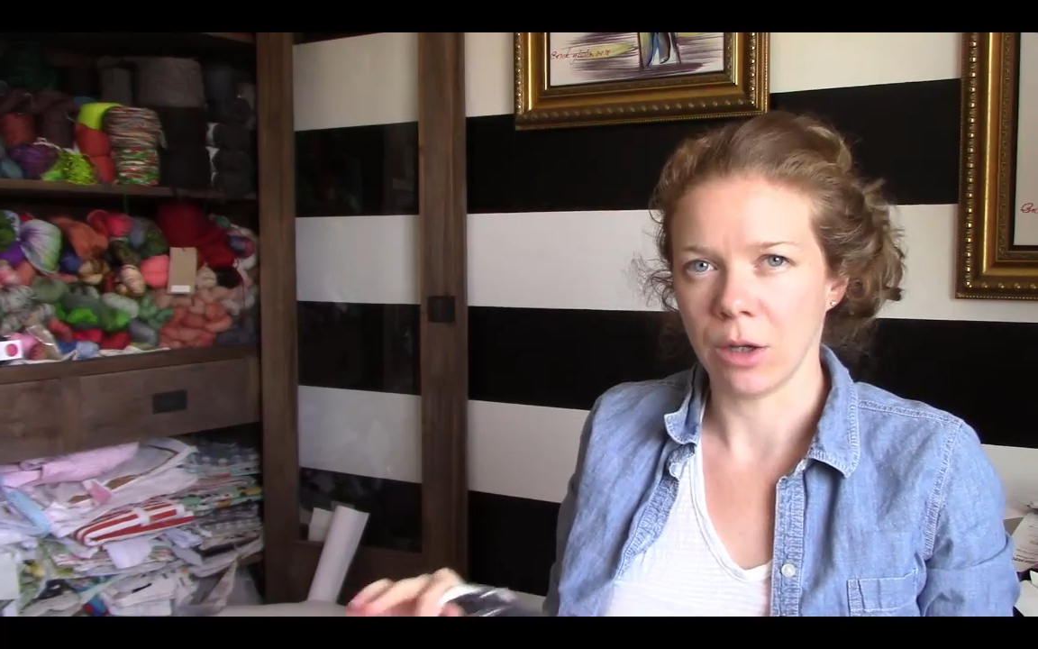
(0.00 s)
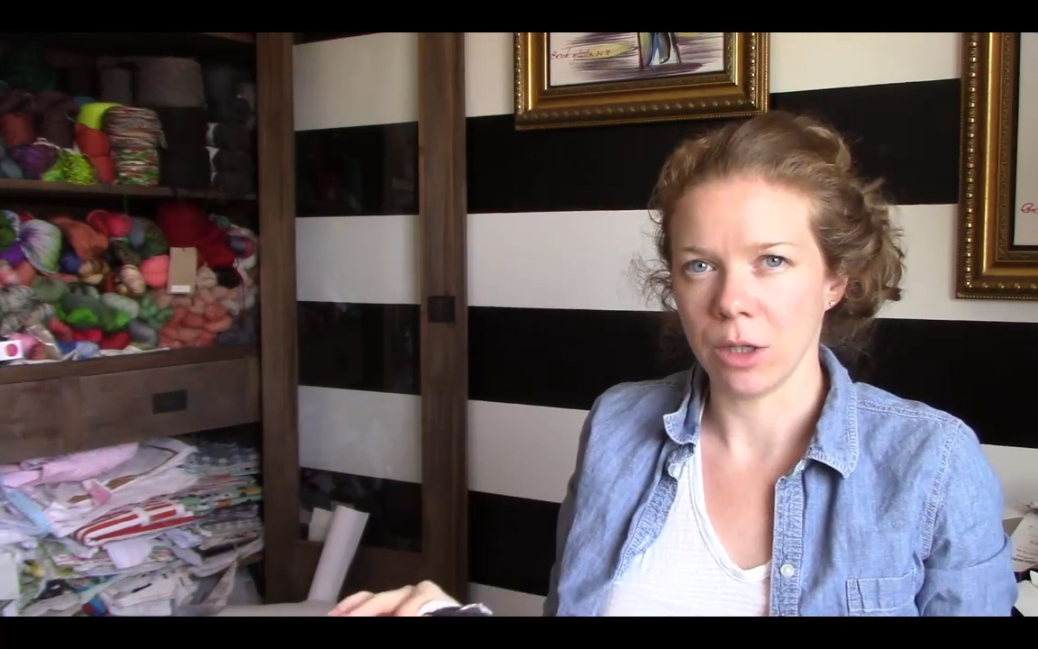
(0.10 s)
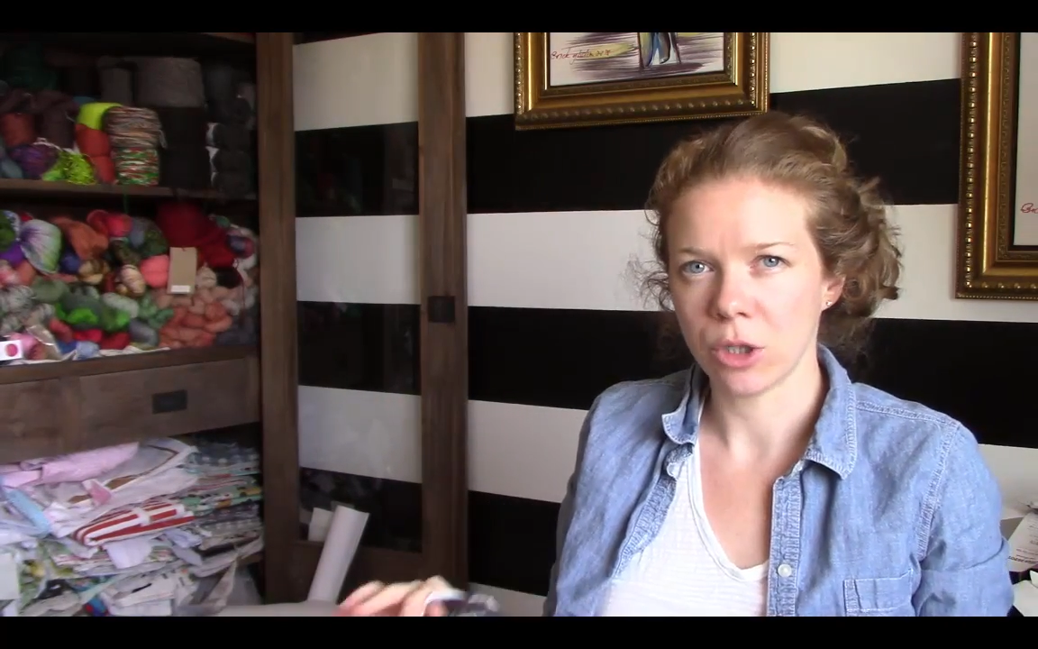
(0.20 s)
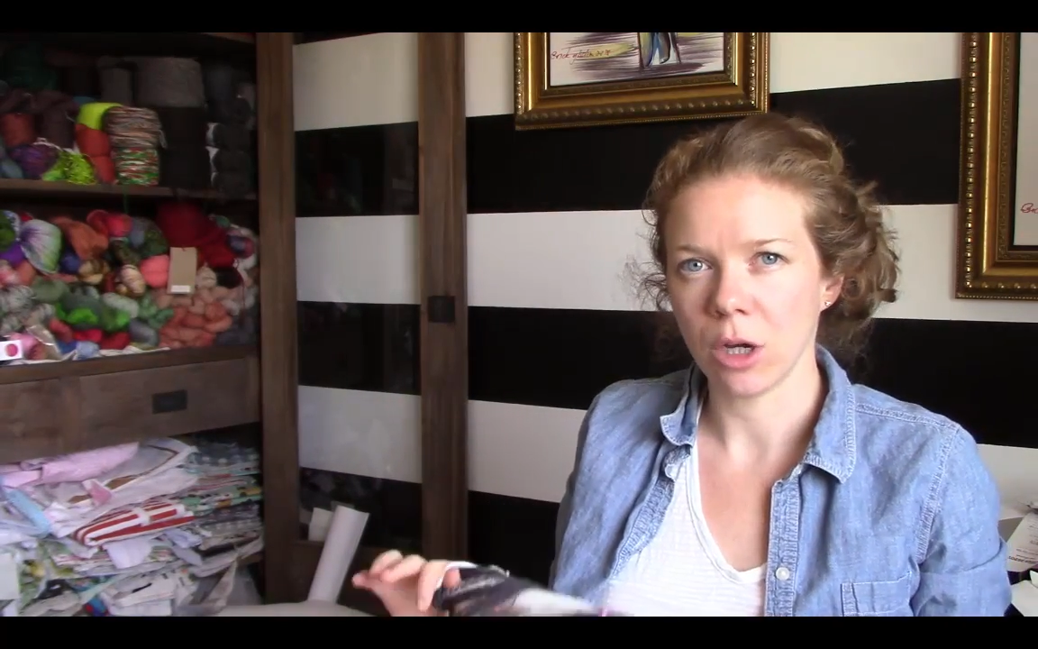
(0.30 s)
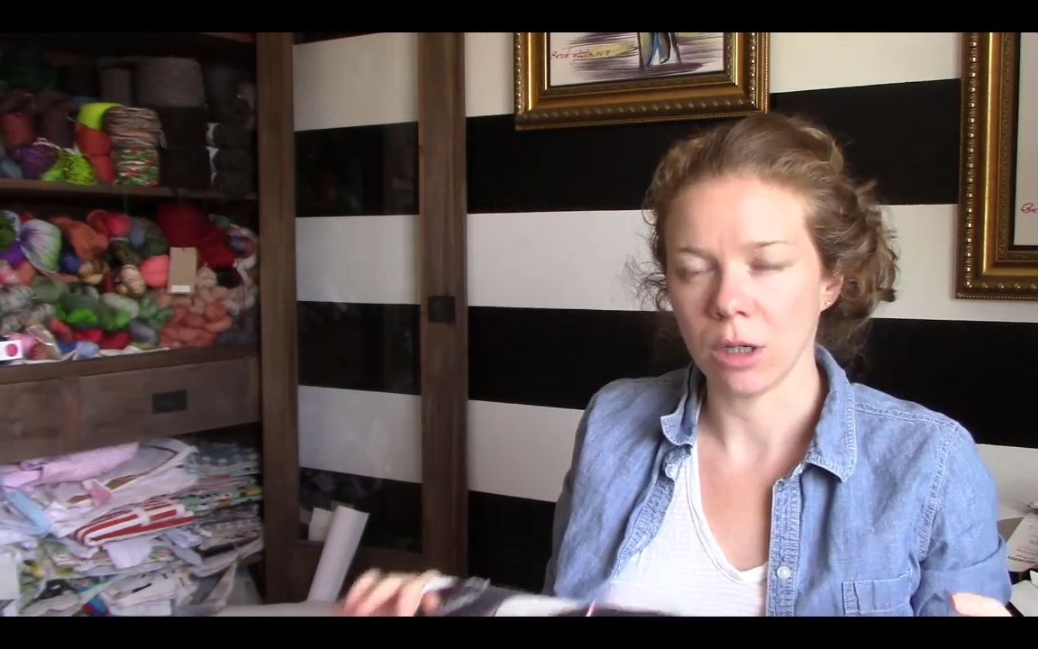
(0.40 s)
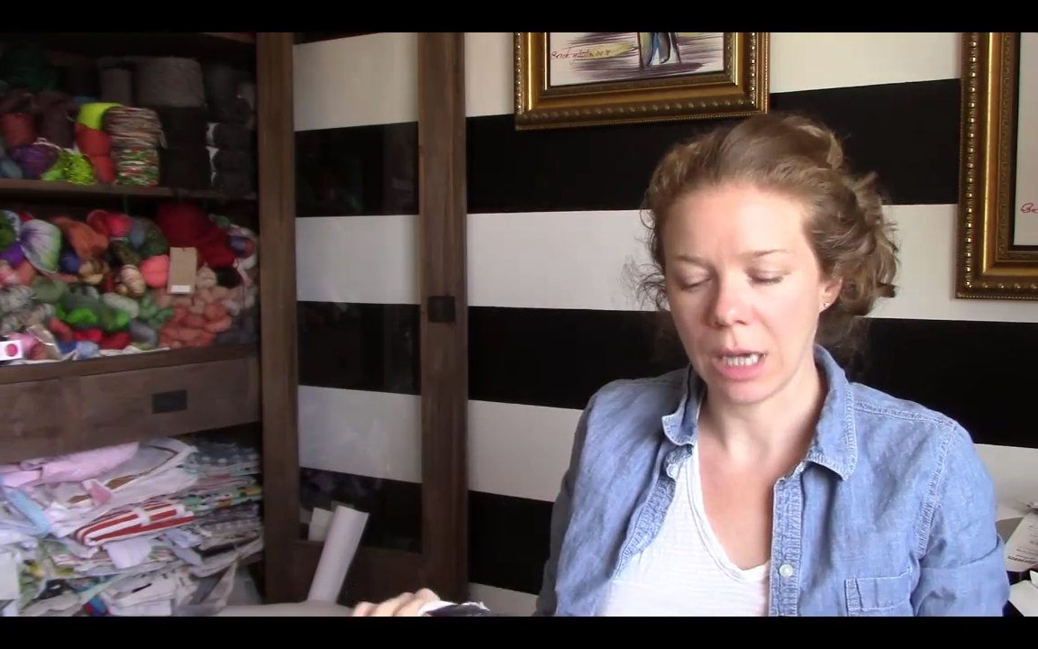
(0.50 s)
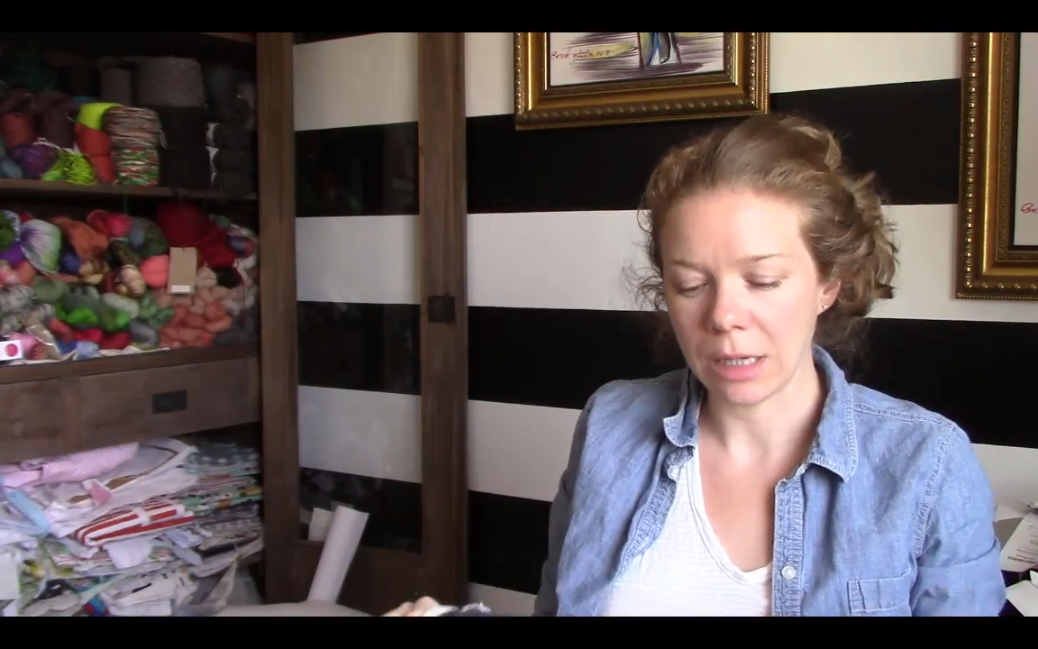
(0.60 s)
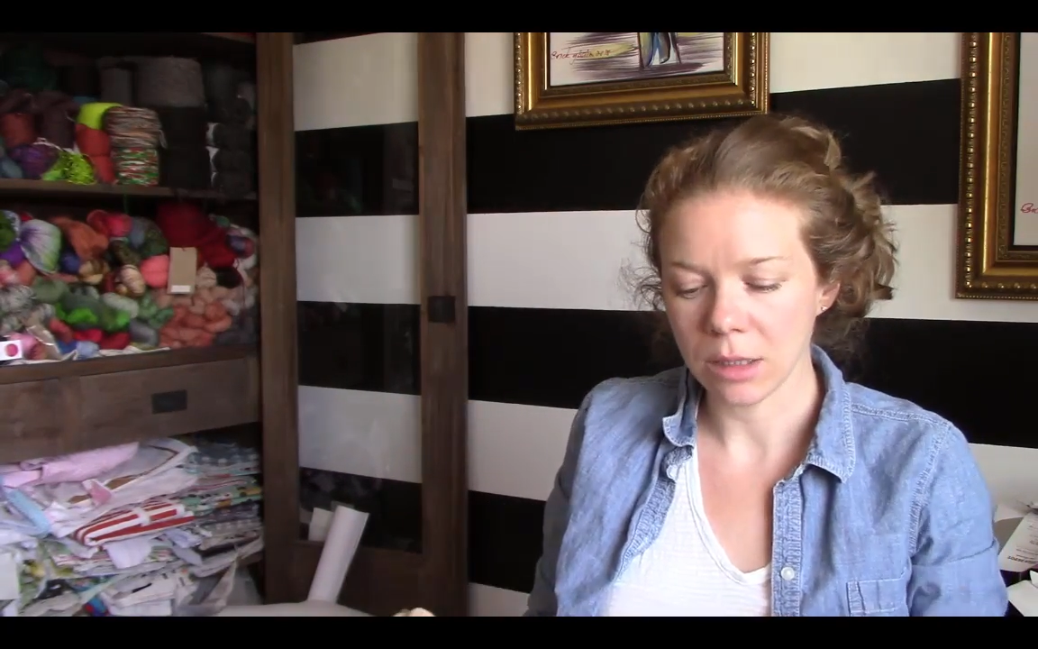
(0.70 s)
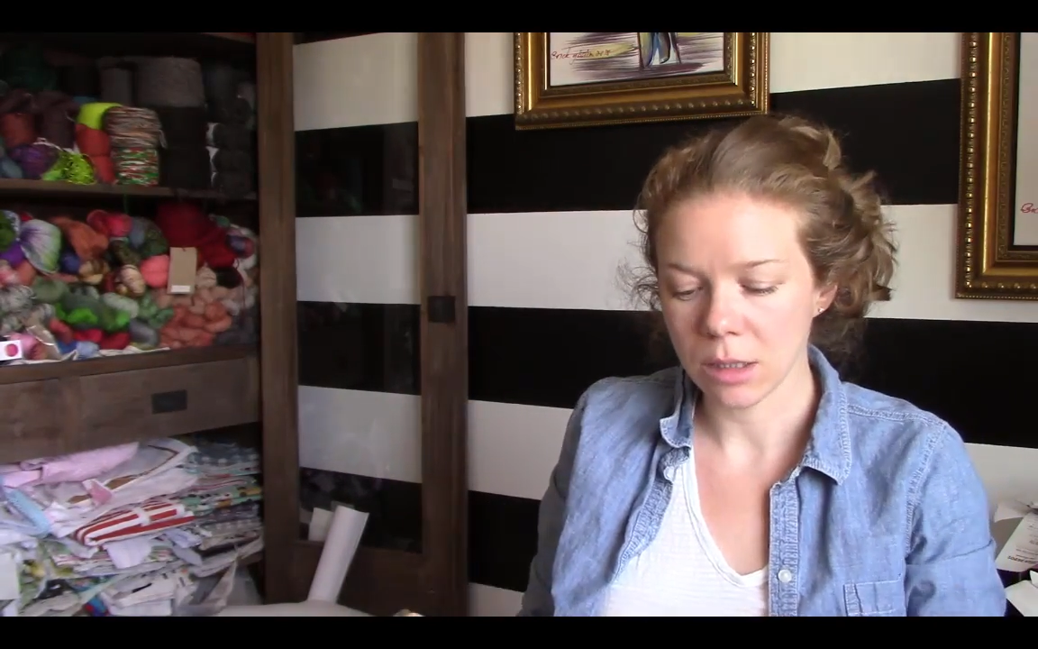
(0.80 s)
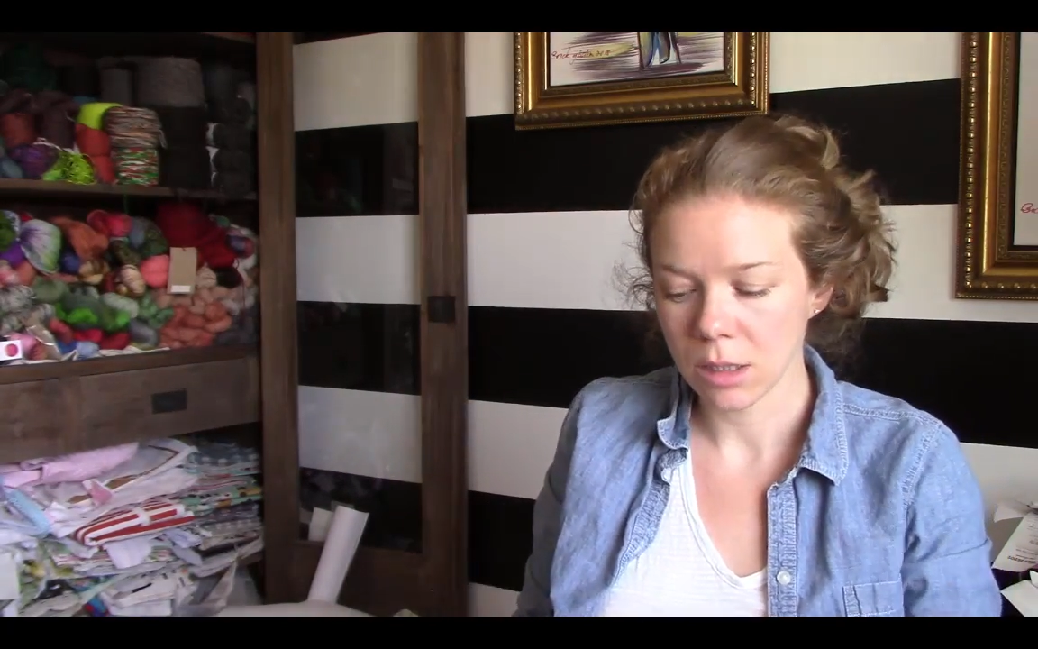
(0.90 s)
the shawl
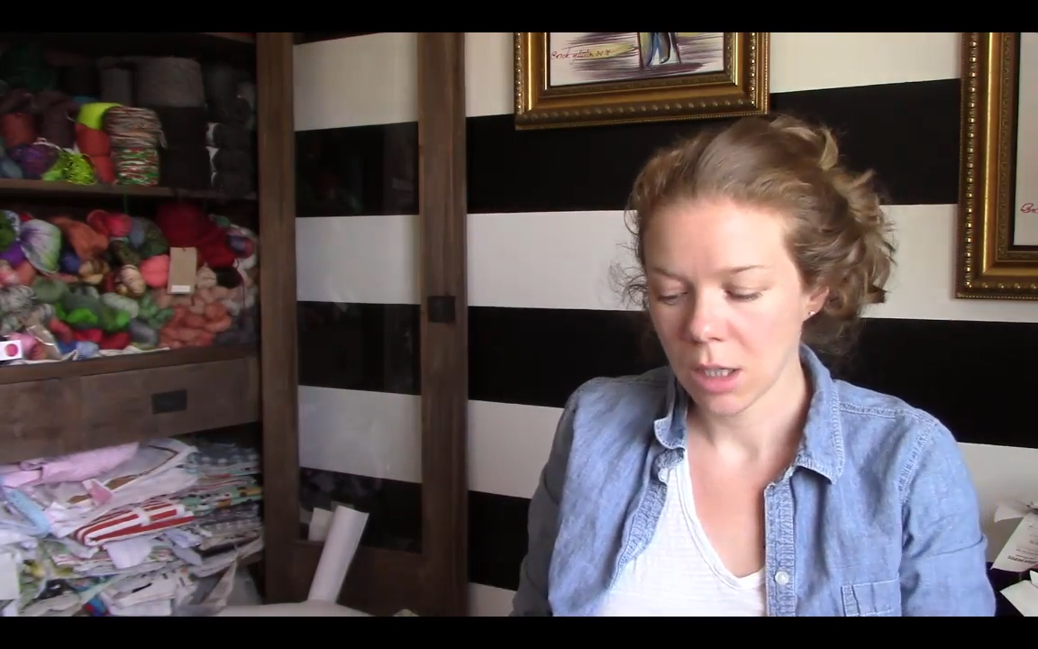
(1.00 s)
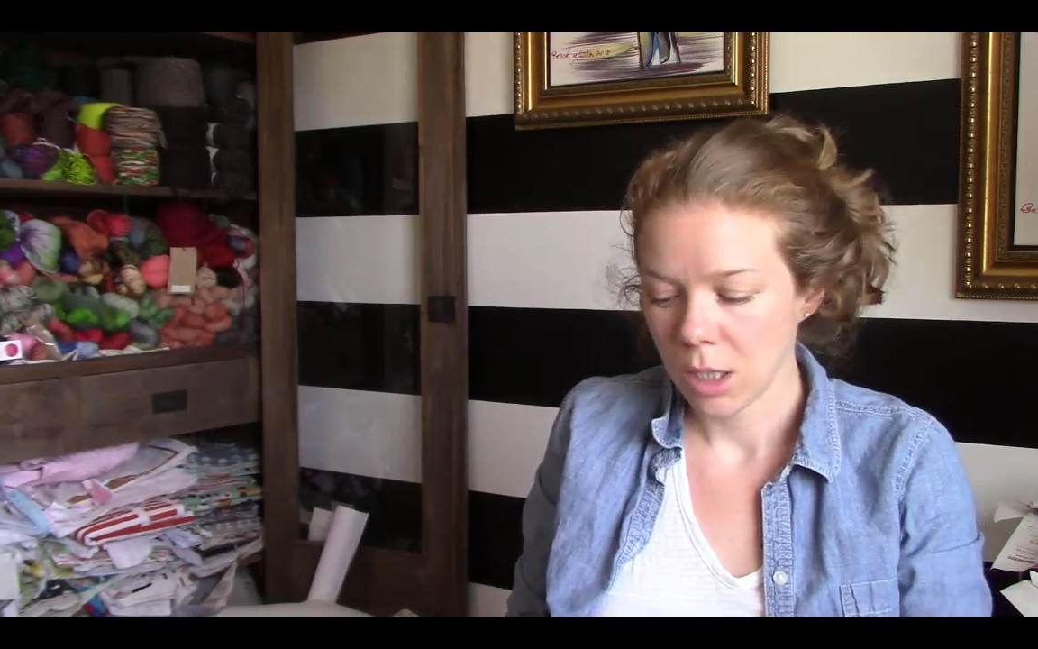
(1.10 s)
gets.